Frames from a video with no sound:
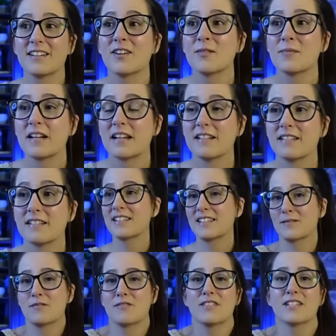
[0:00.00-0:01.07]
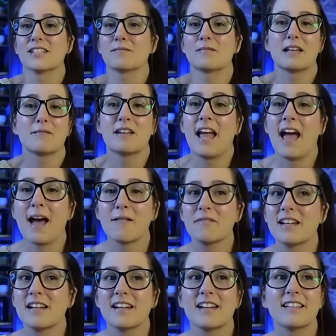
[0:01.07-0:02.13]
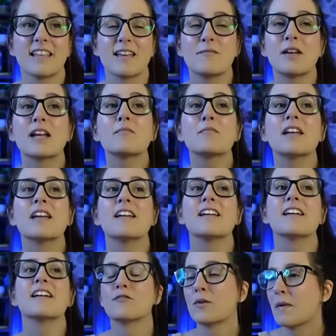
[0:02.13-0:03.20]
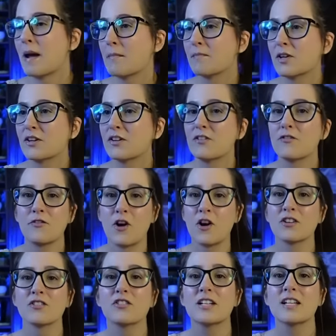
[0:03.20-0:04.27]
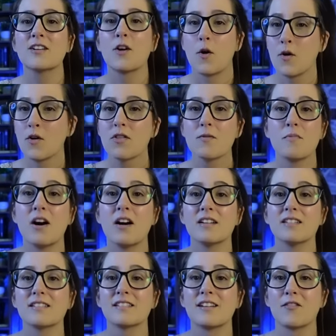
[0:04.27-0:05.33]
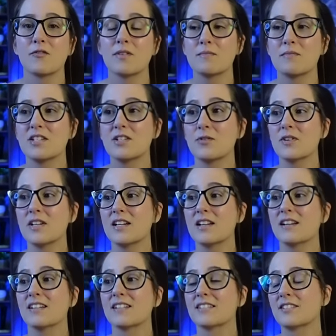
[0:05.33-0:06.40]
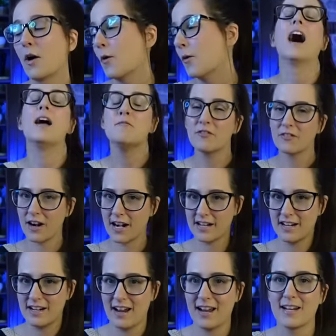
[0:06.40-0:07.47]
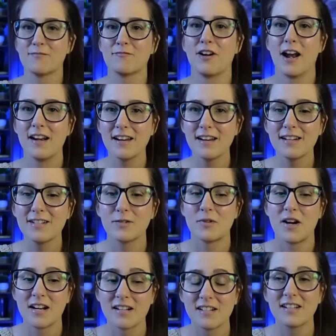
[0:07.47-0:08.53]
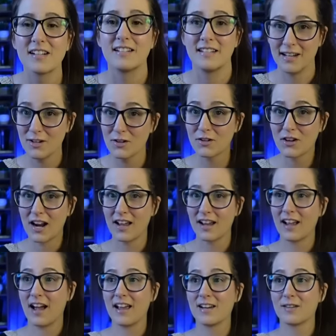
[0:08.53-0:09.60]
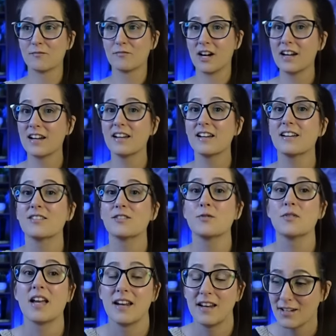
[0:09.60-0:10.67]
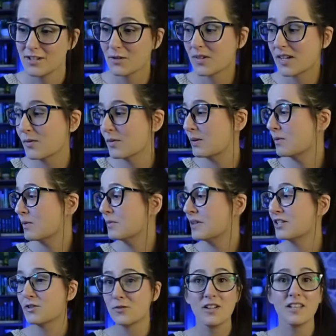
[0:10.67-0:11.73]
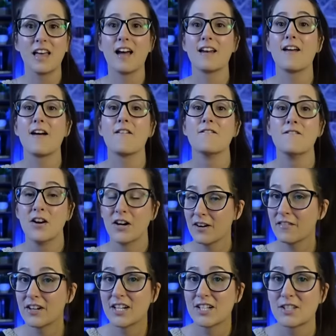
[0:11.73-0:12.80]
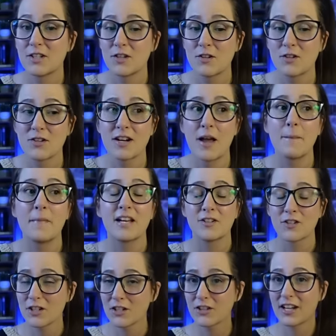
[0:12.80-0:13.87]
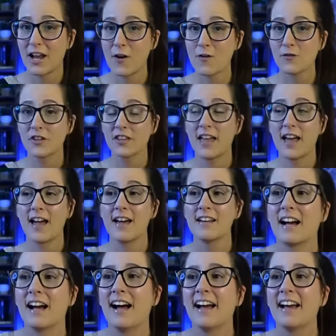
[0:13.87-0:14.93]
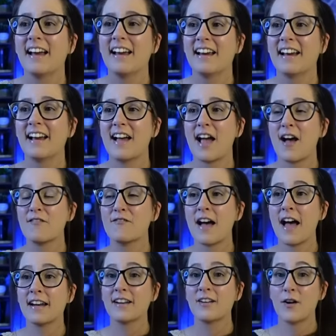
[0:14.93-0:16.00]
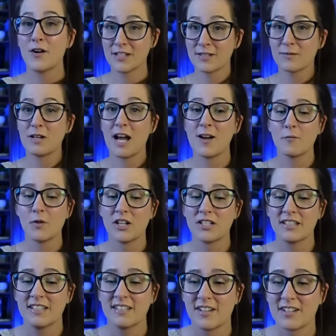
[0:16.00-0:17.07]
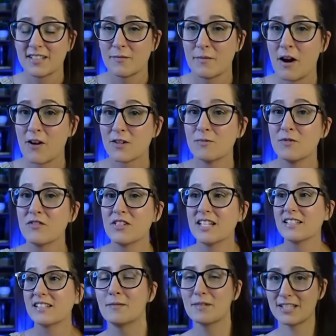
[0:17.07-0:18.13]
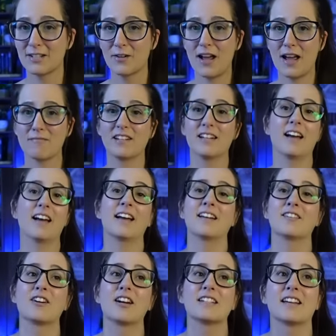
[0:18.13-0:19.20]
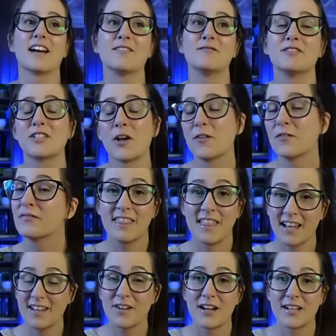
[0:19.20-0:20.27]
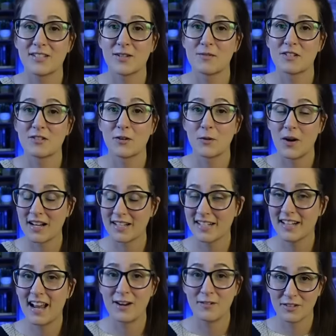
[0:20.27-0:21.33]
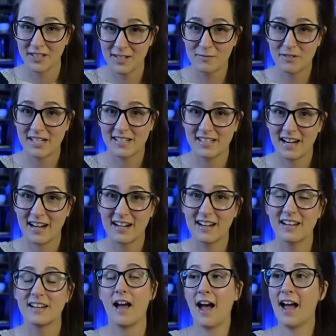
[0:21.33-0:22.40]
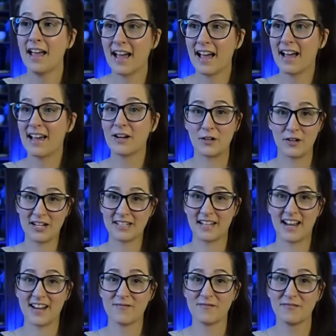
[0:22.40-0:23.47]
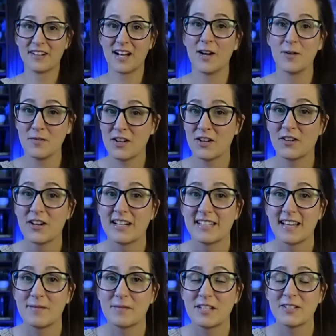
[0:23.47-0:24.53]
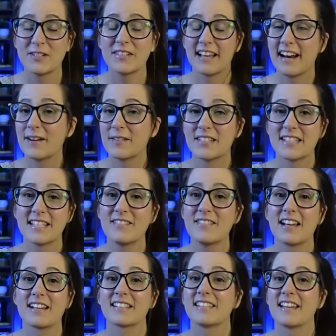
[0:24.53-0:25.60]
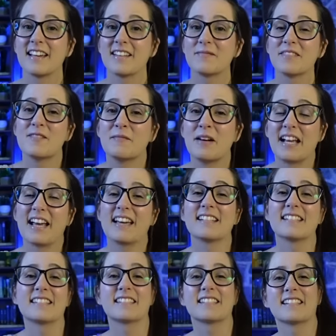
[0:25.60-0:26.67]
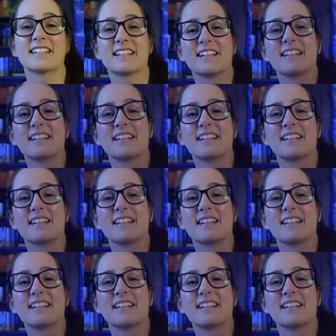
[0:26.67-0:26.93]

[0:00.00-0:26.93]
Oh man, these movies just make me happy. They make me remember fondly all the Bond stuff we've been doing. So I'm ready. I am ready to watch Daniel Craig. I am ready to get into it. We will be doing that very, very soon. Make sure you look out for that. I have had an awesome time watching these Austin Powers movies. I'm just so happy I had a great time. So thank you guys so much for watching. I really appreciate it. I had a great time. I hope you had a great time too. And I will see you next time. Bye guys.